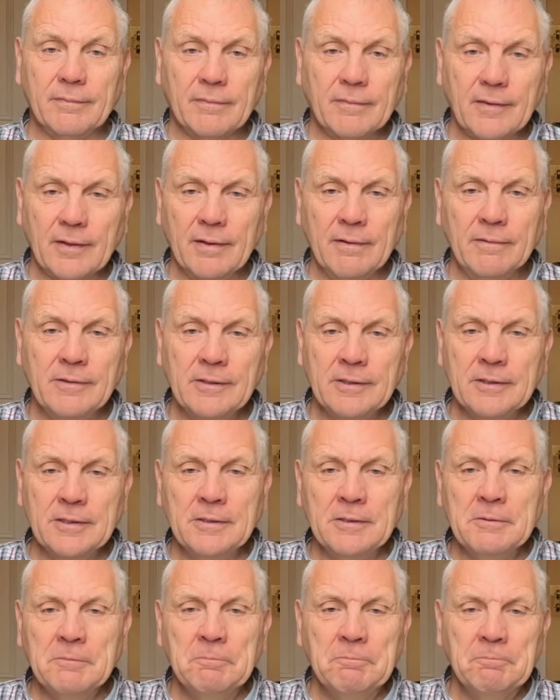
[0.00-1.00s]

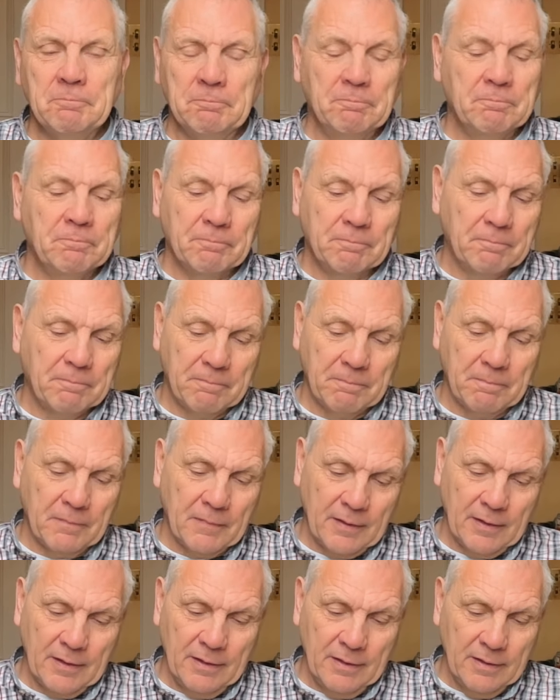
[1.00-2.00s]

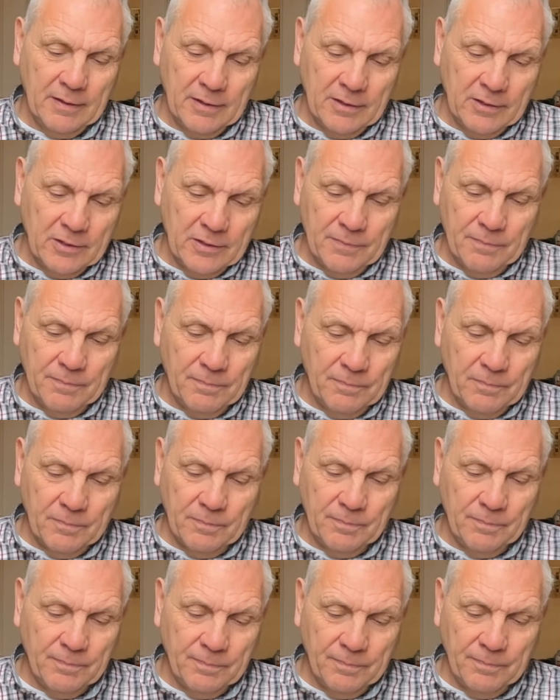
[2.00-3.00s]

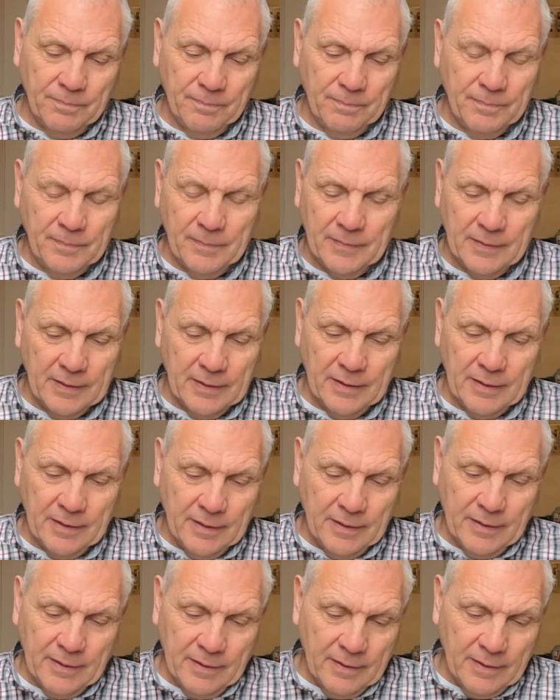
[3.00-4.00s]

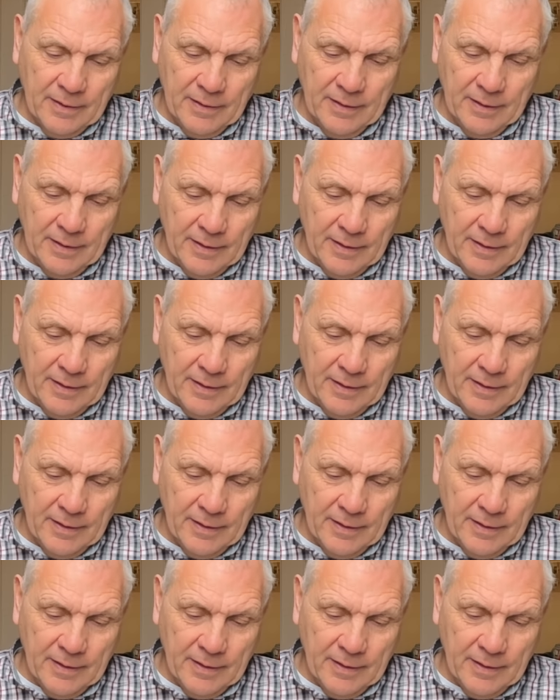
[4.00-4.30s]
(silence)